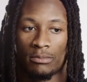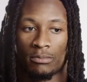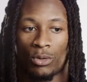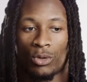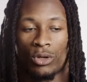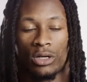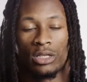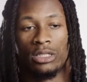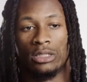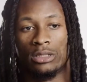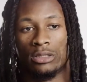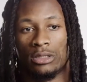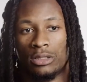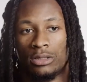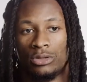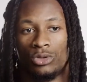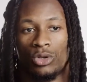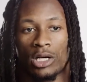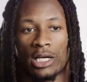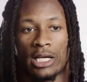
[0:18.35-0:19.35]
More the
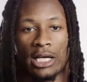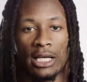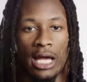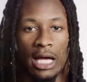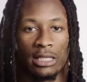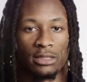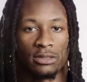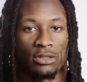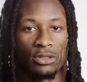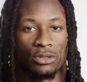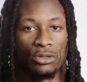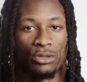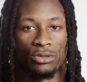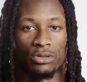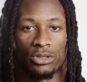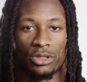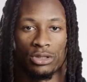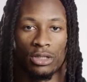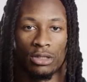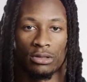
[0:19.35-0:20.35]
North Carolina
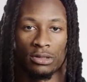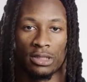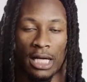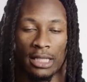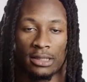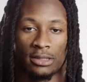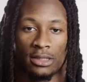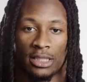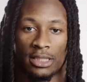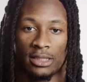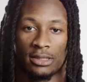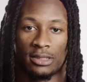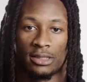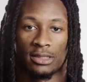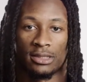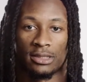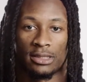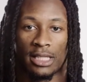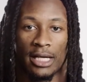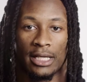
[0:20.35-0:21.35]
schools, you know, like the NC
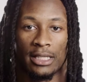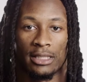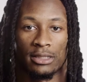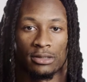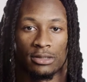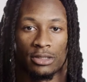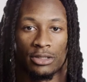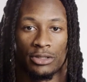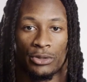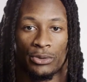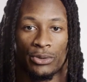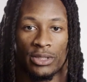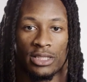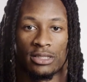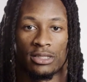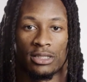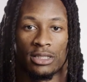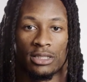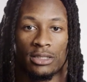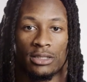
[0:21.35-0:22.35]
States, the
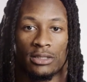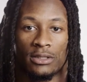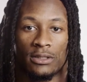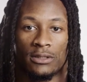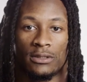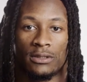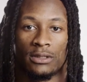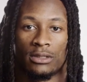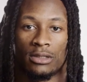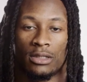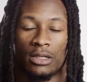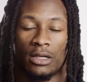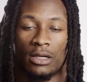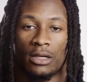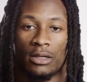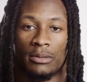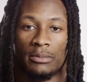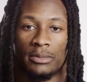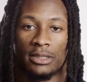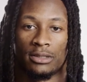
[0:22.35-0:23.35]
UNCs,
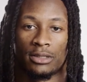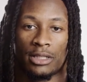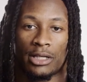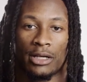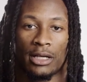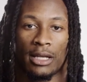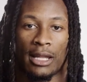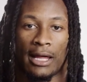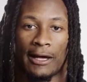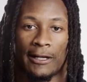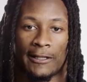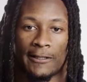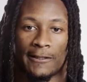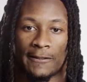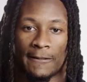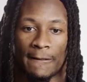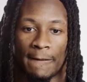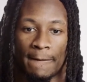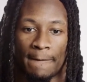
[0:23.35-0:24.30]
East Carolina,